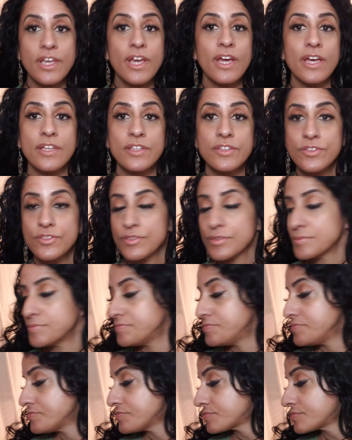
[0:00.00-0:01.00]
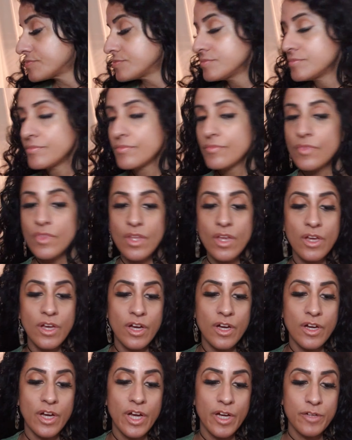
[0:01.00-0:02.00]
end,
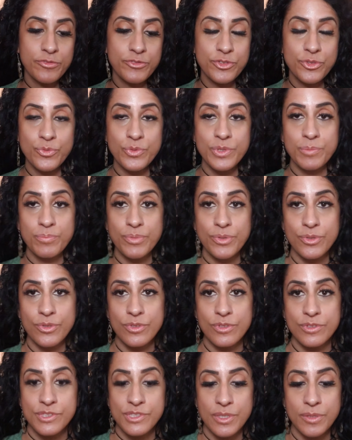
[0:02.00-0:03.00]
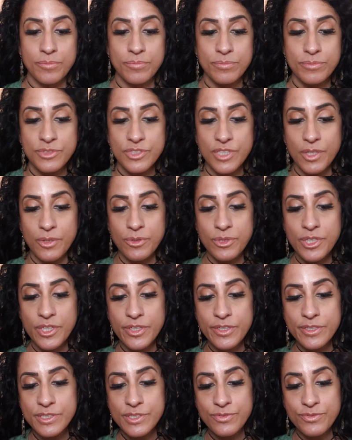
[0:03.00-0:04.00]
after we pull some tarot
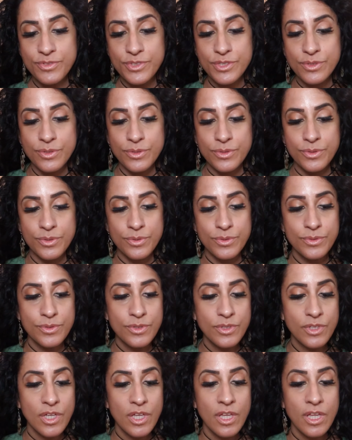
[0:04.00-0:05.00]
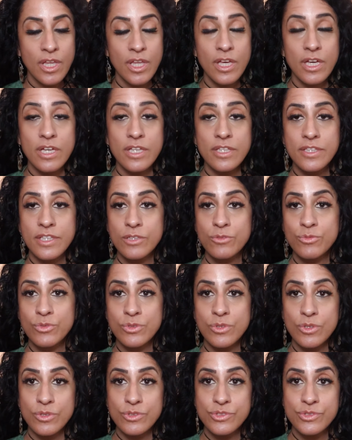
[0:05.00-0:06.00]
cards for you. And then we're
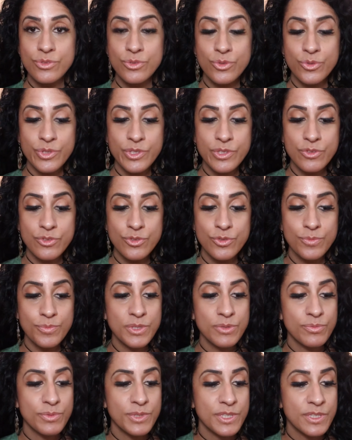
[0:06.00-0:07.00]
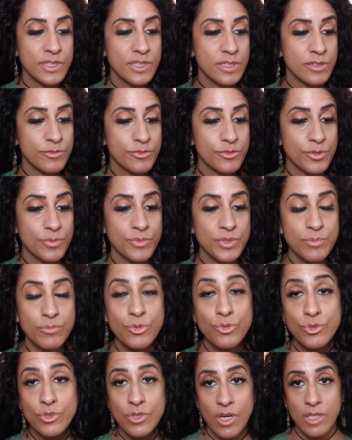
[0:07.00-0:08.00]
also going to be reading from the
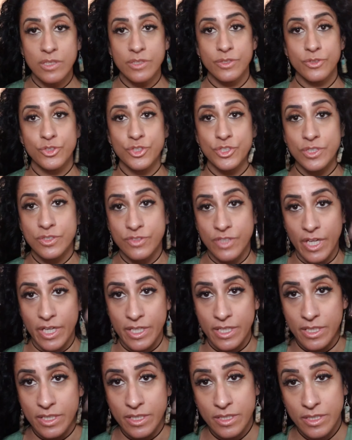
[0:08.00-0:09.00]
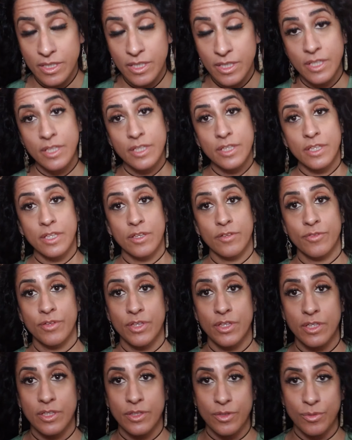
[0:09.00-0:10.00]
Moonology deck,
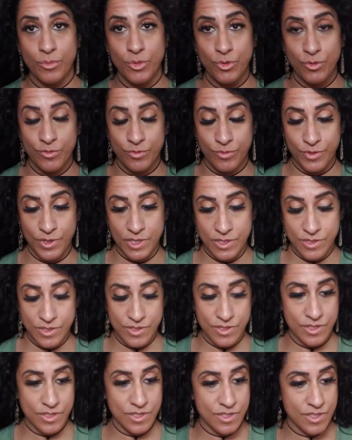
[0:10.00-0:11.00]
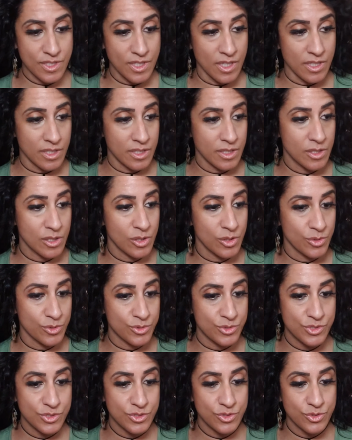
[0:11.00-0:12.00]
giving the moon phase is getting
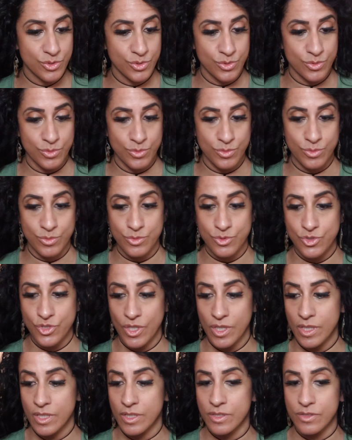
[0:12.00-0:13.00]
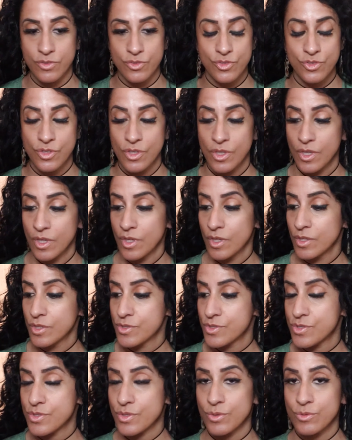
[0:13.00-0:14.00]
close to change.
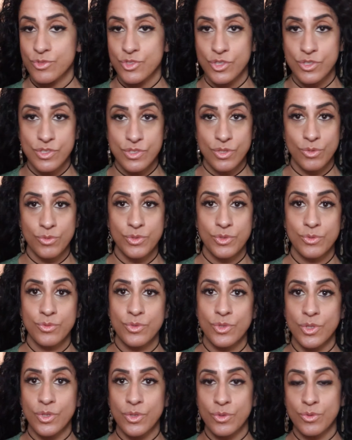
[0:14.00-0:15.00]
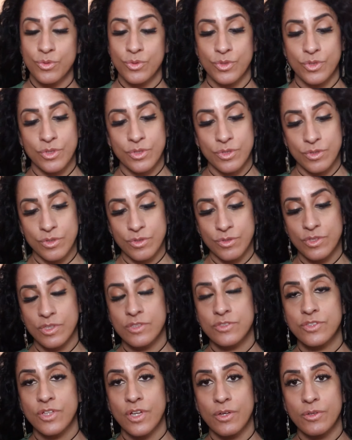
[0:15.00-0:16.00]
So just so you know, the
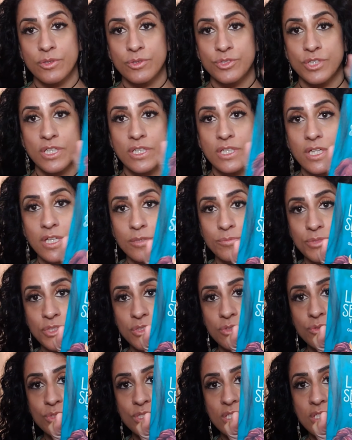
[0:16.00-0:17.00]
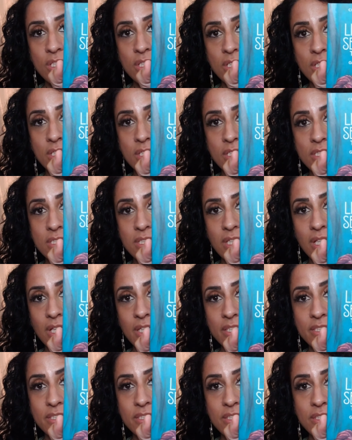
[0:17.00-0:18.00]
tarot deck I'll be using is the
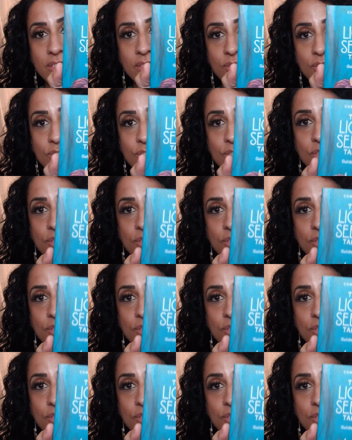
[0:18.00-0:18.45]
Light Seers